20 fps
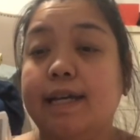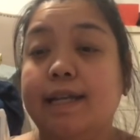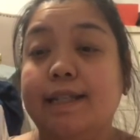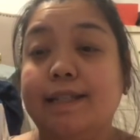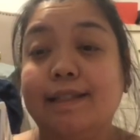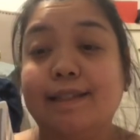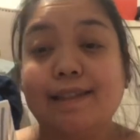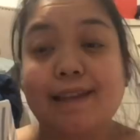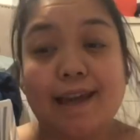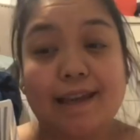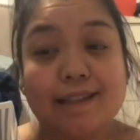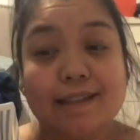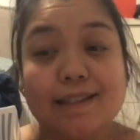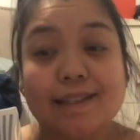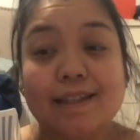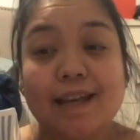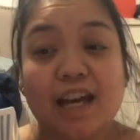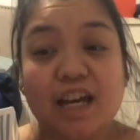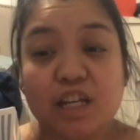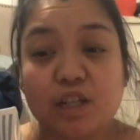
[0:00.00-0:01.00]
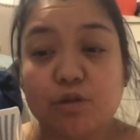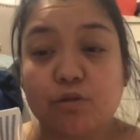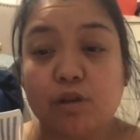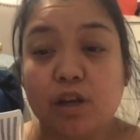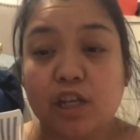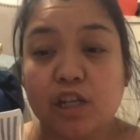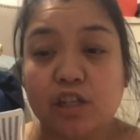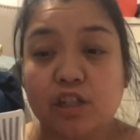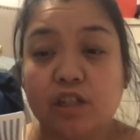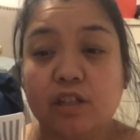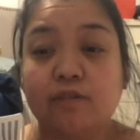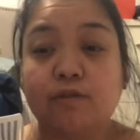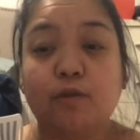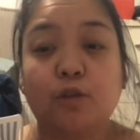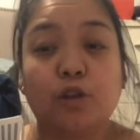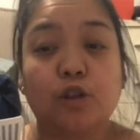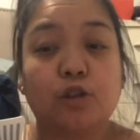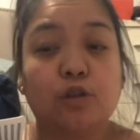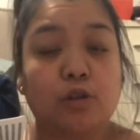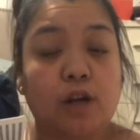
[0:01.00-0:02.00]
intense hydration
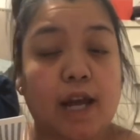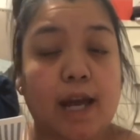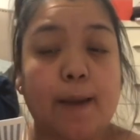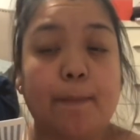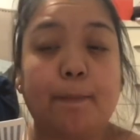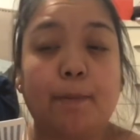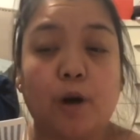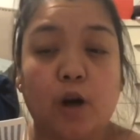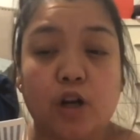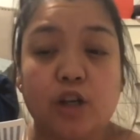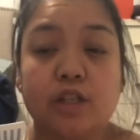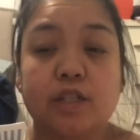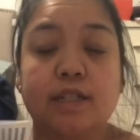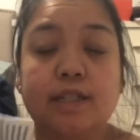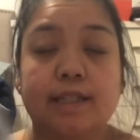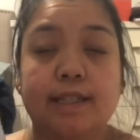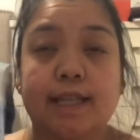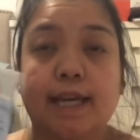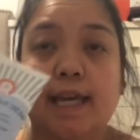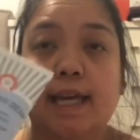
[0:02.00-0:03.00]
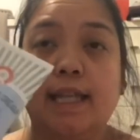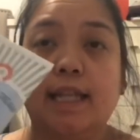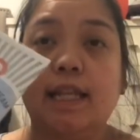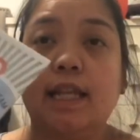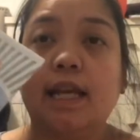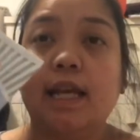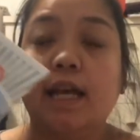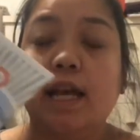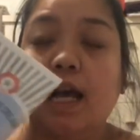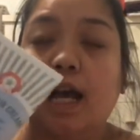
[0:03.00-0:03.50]
for dry parched skin